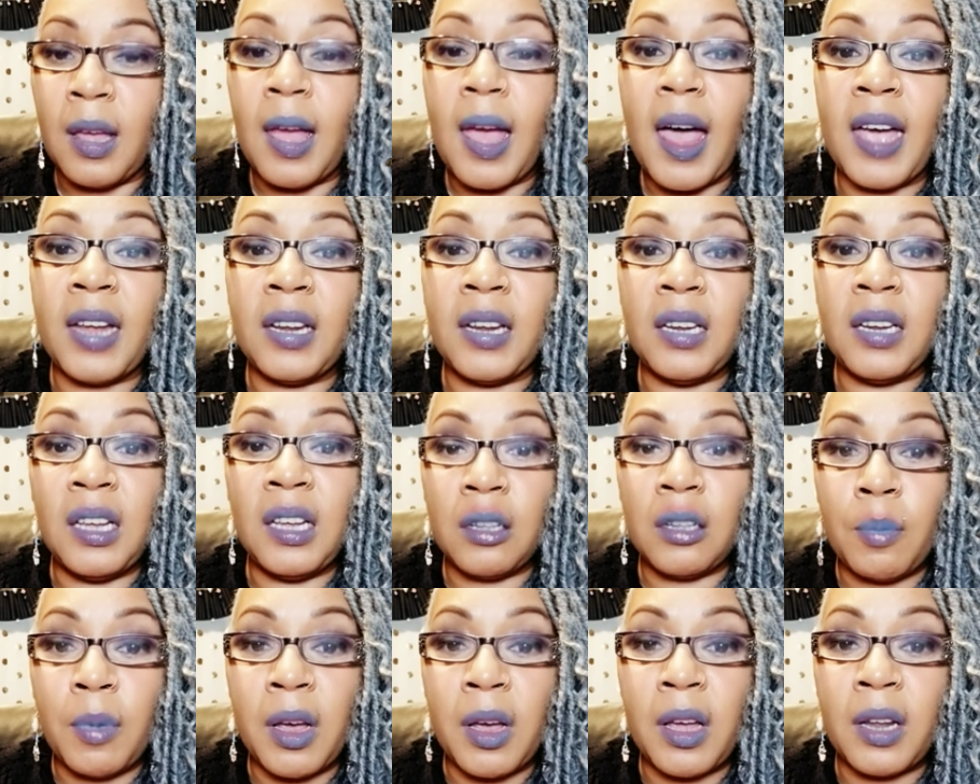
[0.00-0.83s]
I need
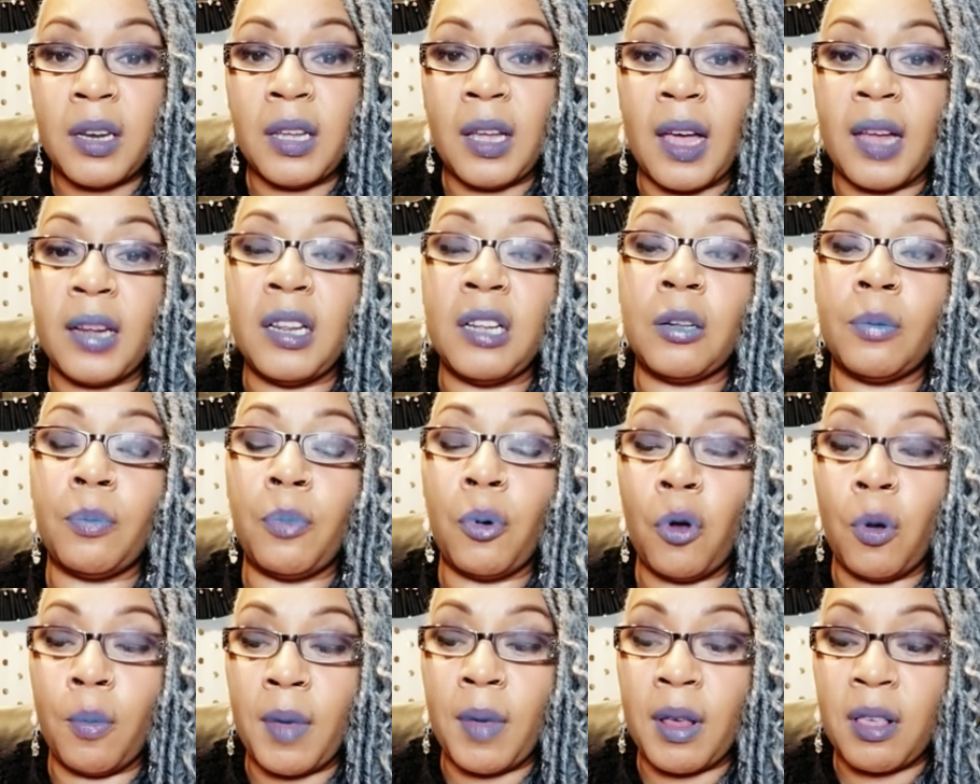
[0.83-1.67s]
the money. I need to
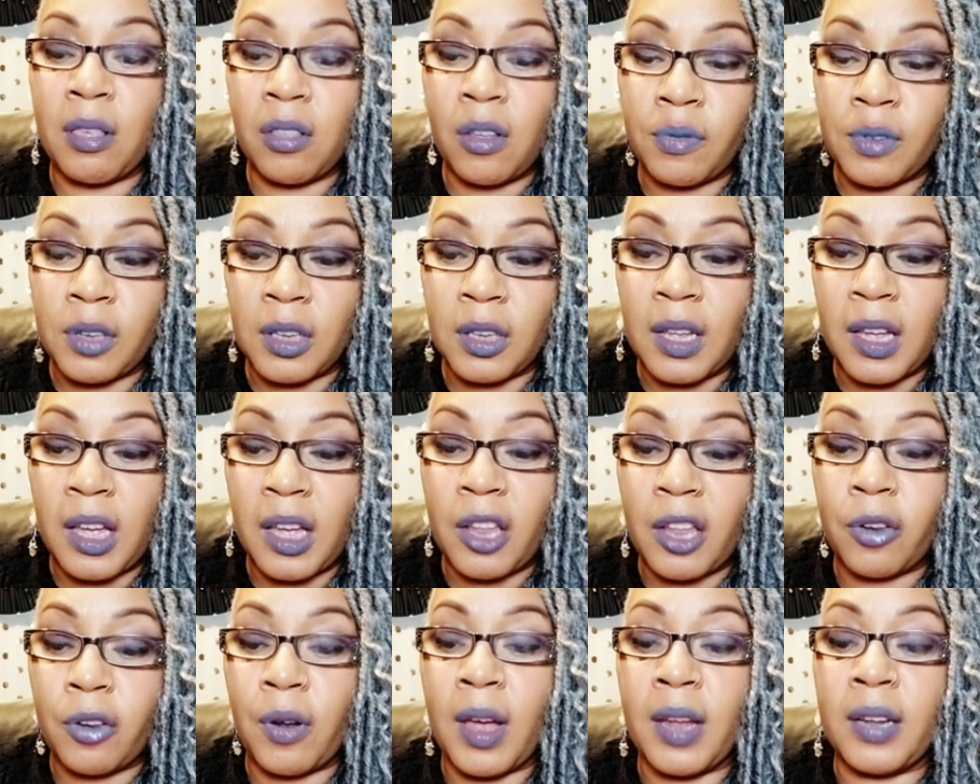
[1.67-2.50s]
pull myself
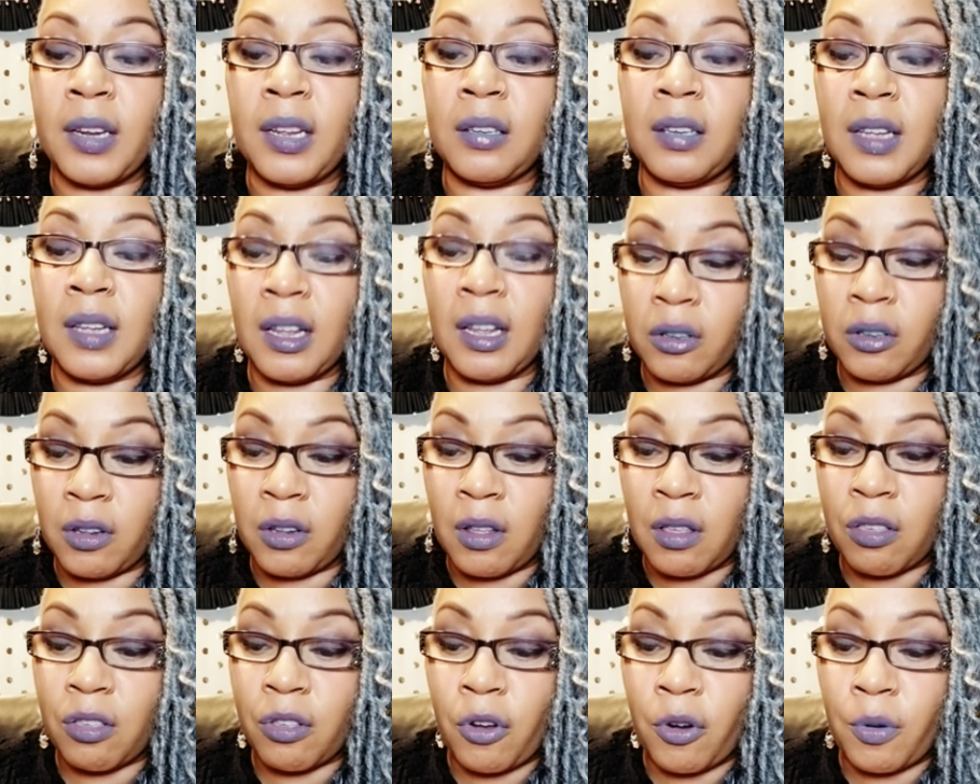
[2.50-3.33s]
together. I need to get to
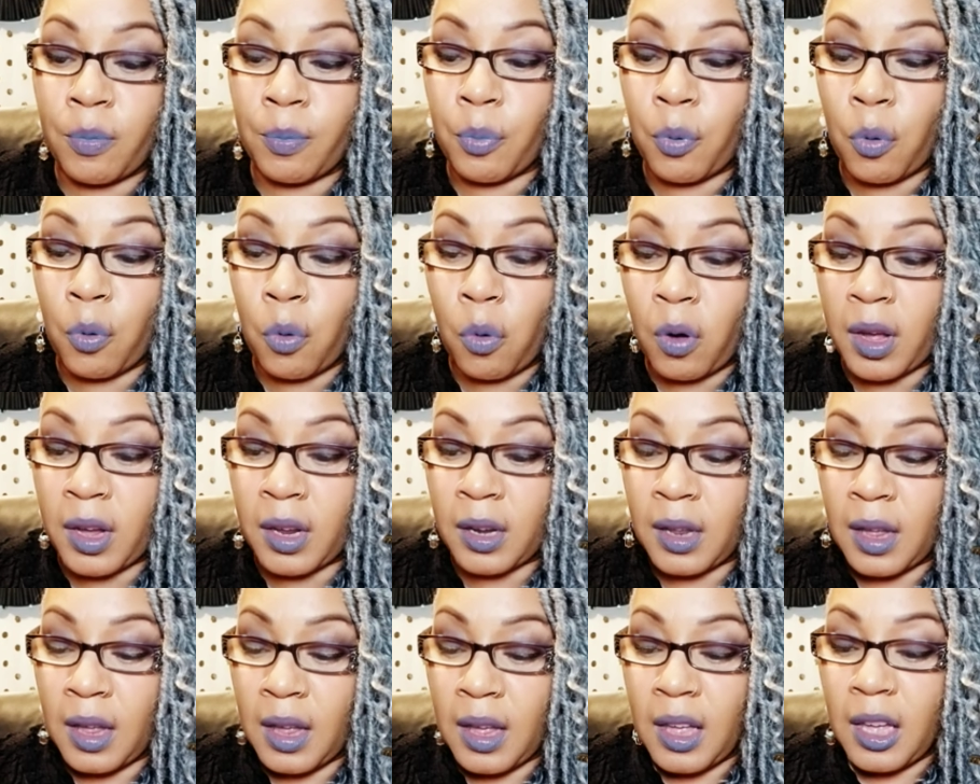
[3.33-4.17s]
a certain
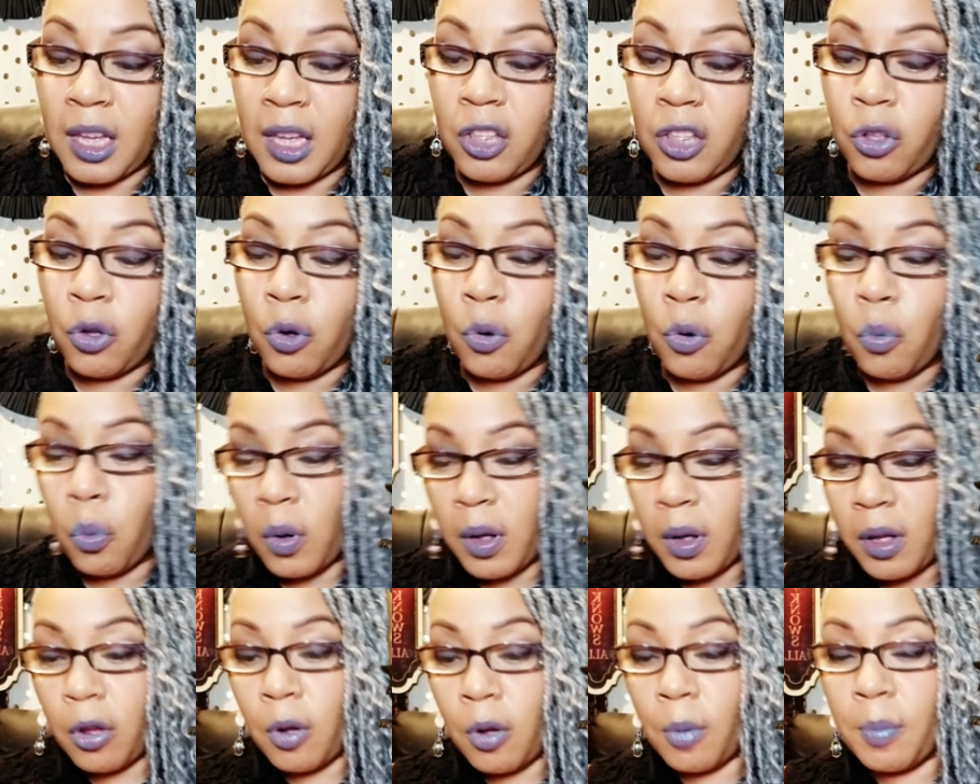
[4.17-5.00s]
point. You
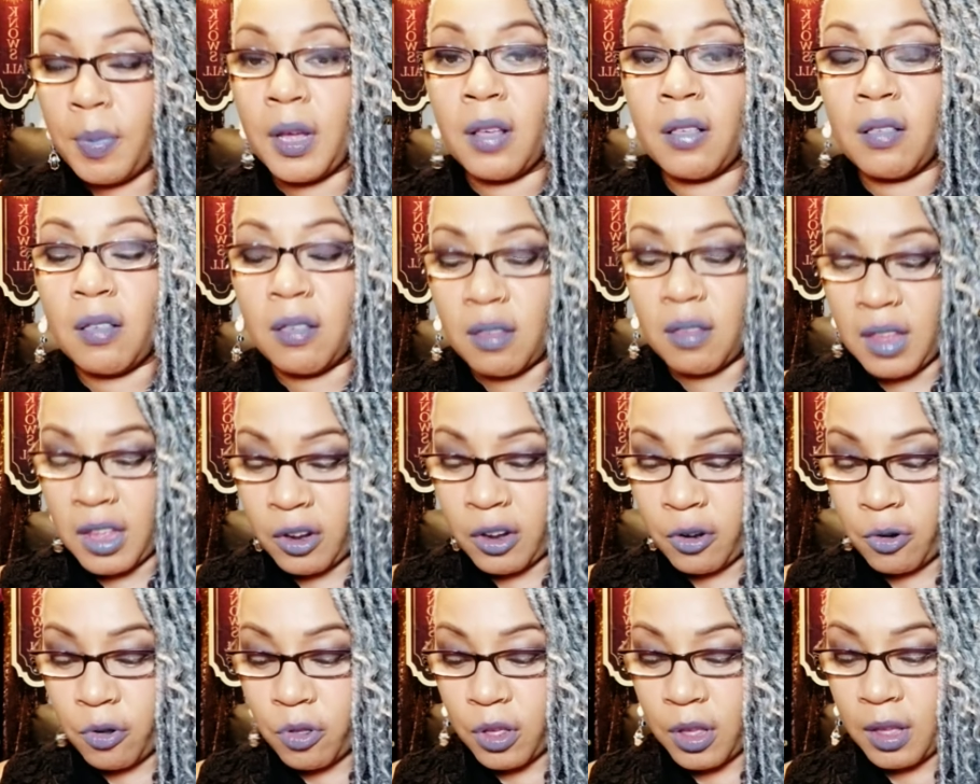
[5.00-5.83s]
will, because this
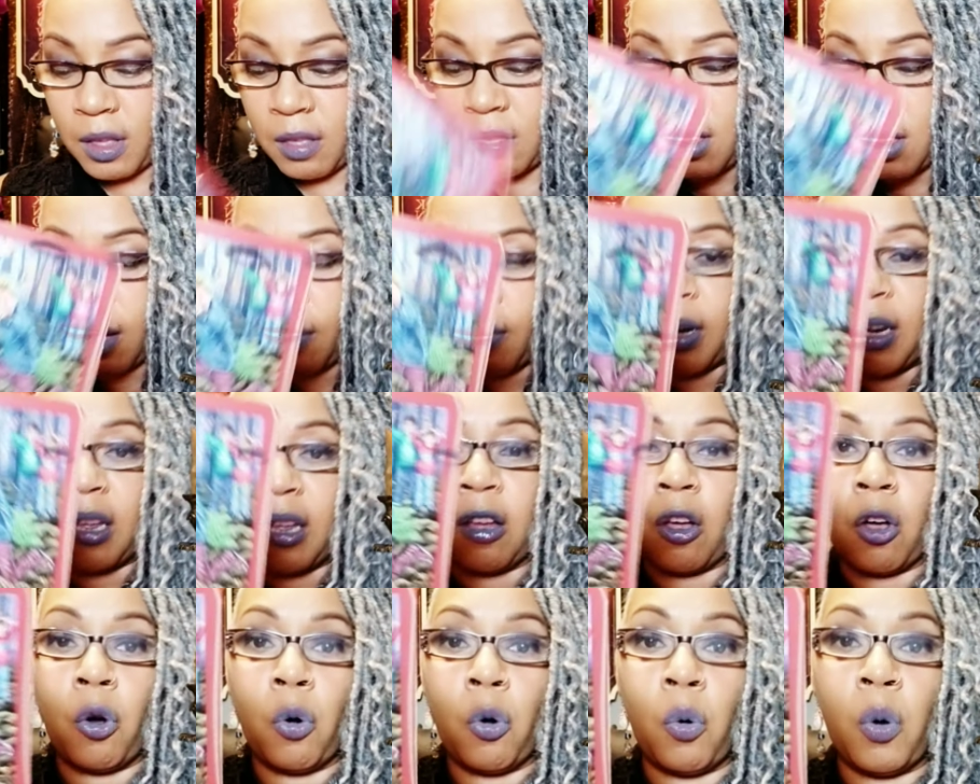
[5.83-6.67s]
energy is coming
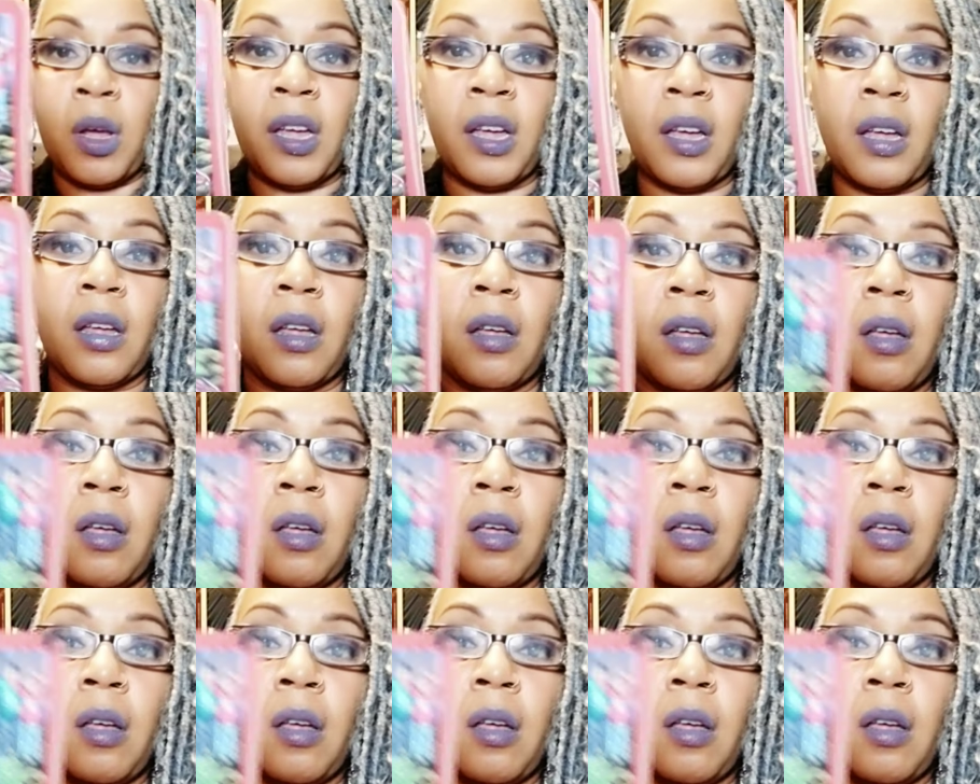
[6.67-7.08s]
in quick.